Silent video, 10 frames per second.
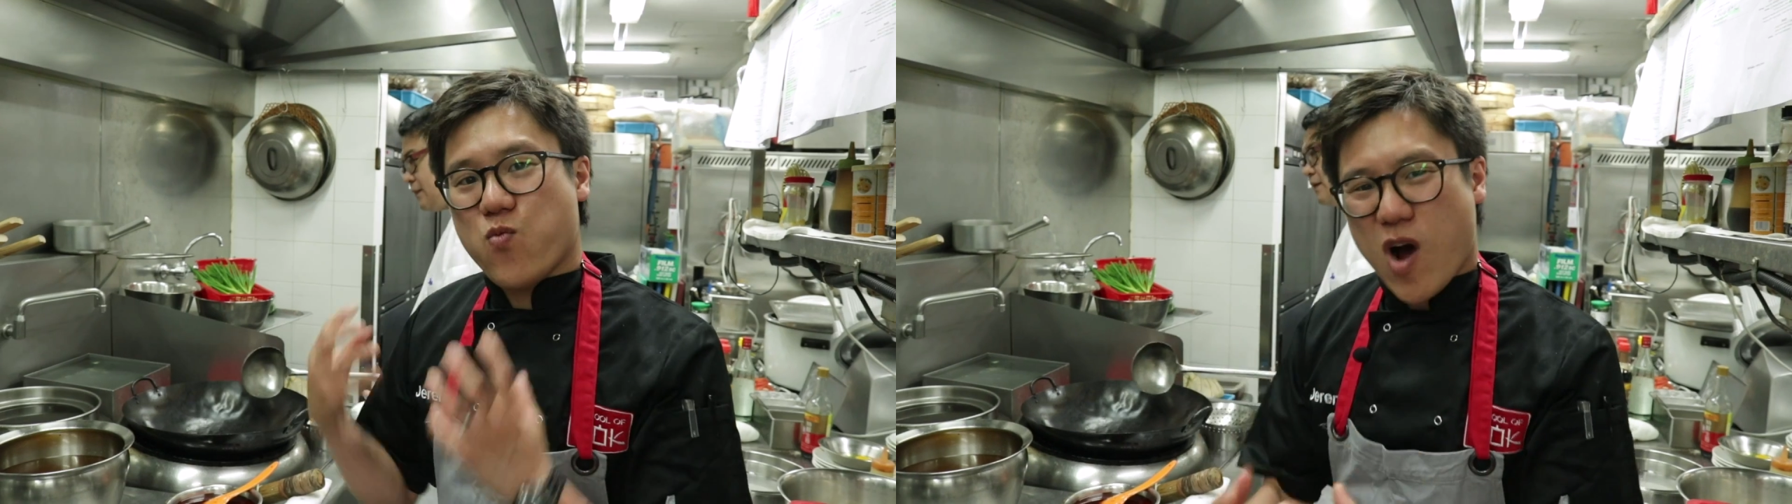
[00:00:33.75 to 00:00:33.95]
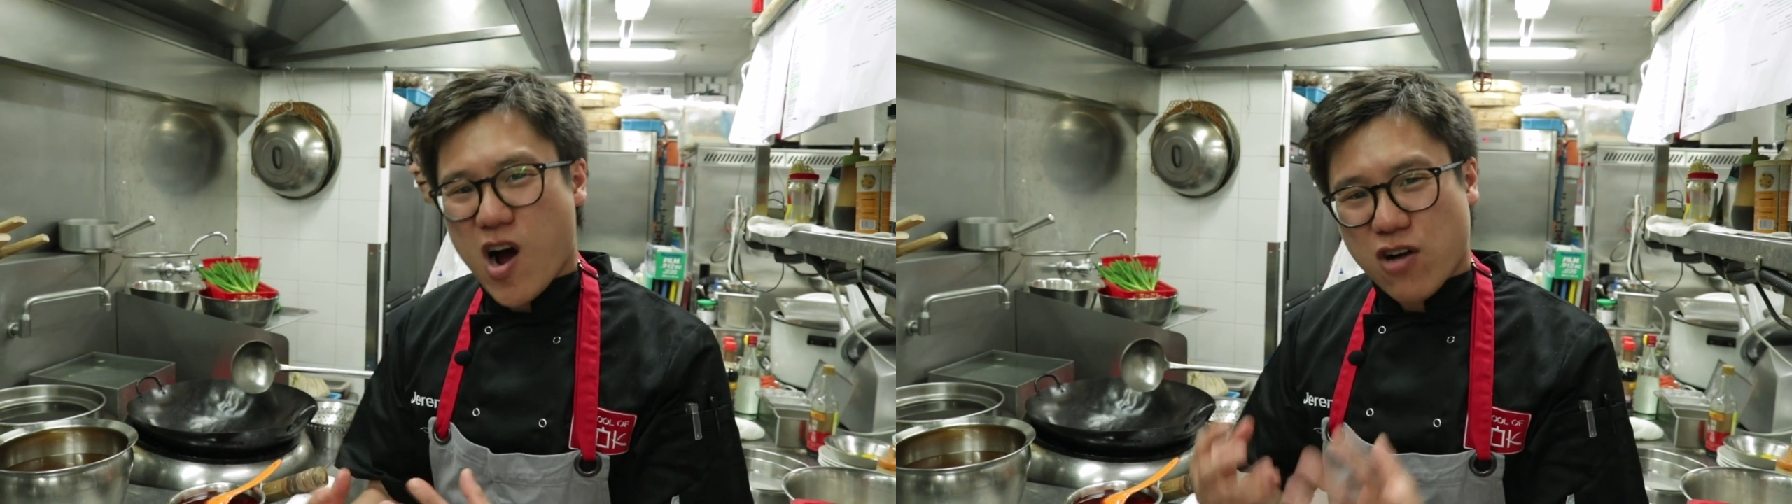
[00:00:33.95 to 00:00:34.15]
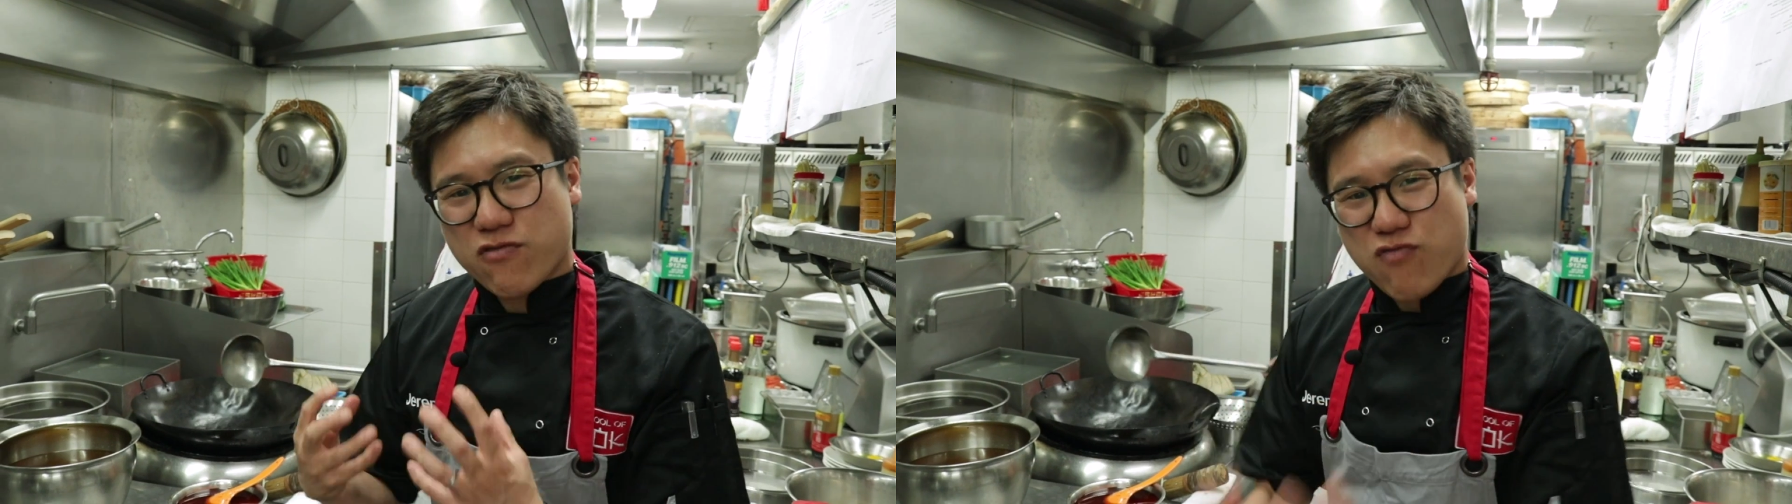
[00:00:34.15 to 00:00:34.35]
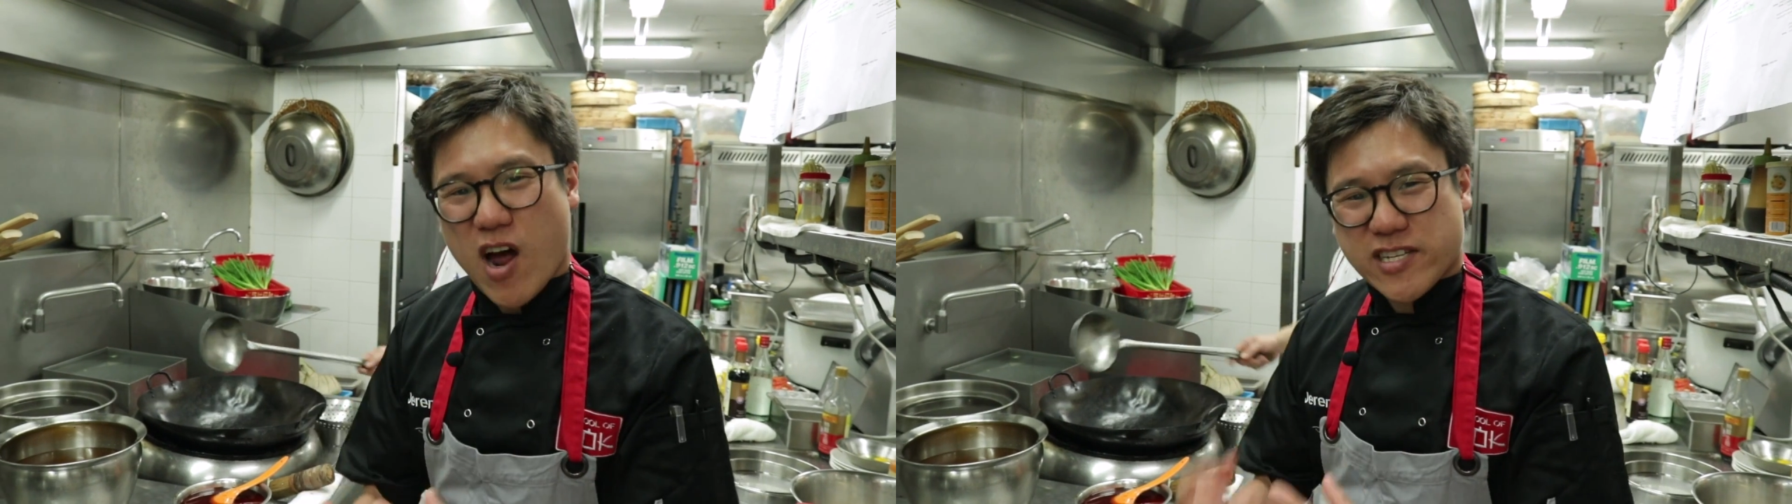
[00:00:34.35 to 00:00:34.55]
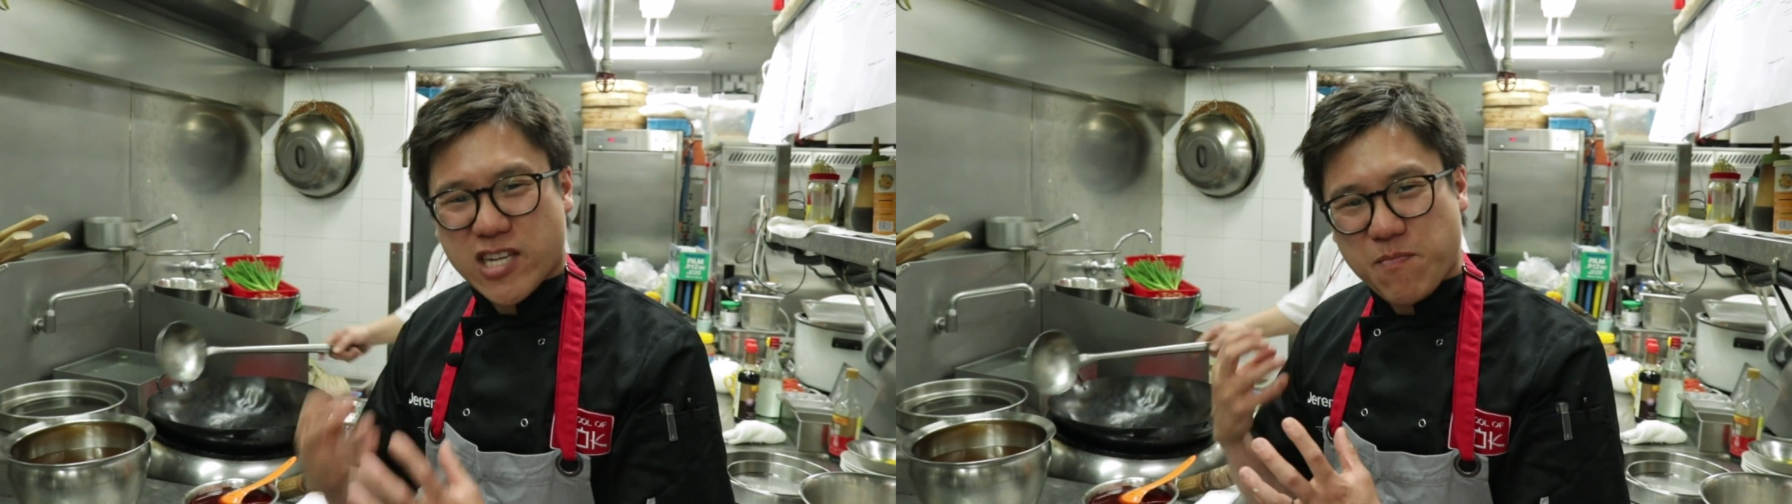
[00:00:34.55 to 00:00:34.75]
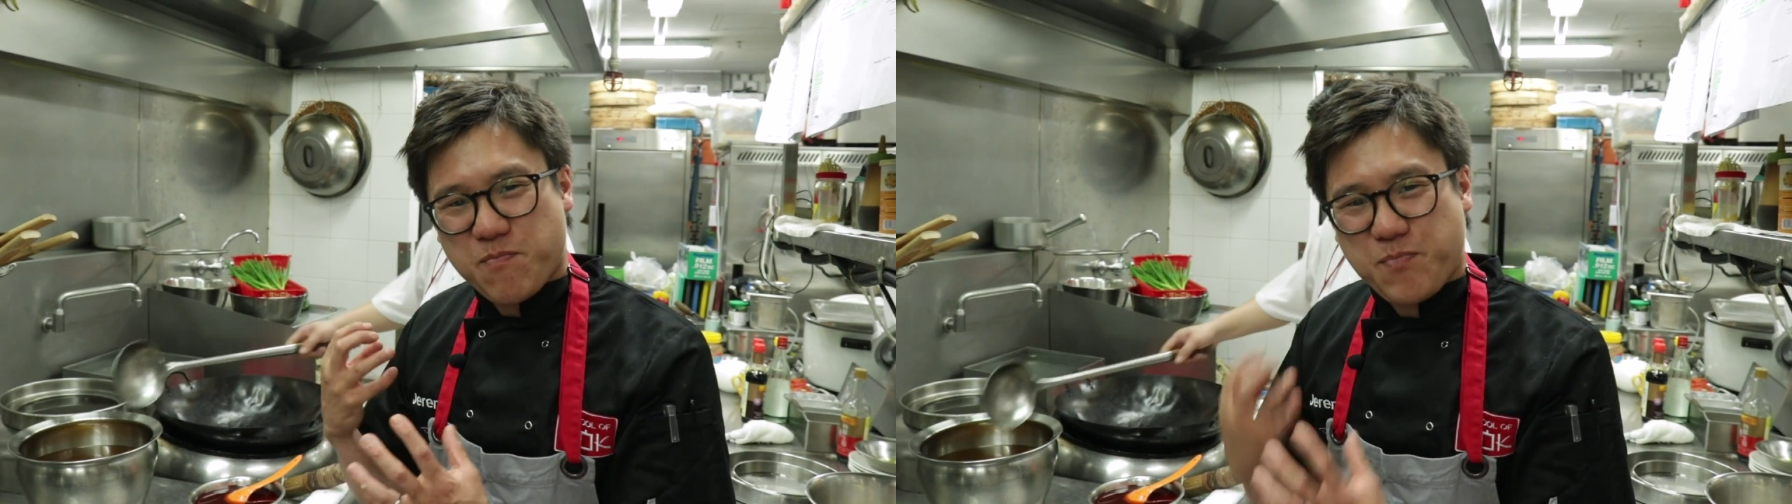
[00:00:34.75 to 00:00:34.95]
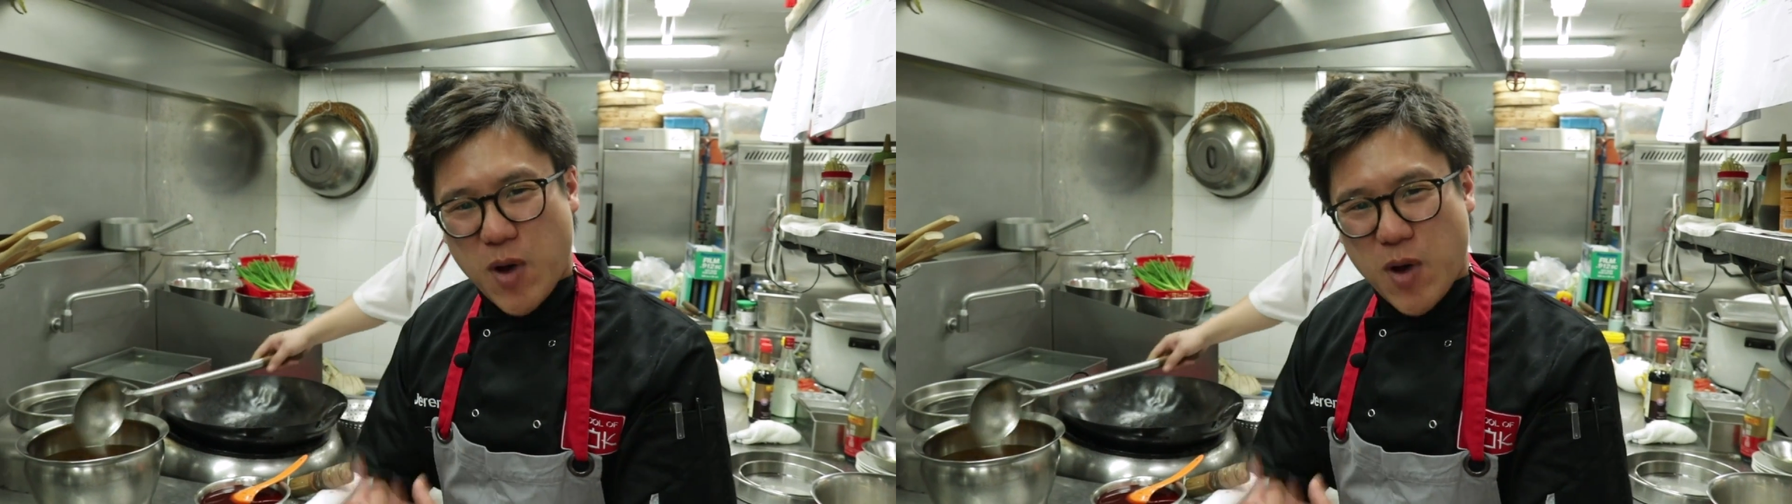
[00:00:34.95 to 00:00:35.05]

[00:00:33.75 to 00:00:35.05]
wild rice and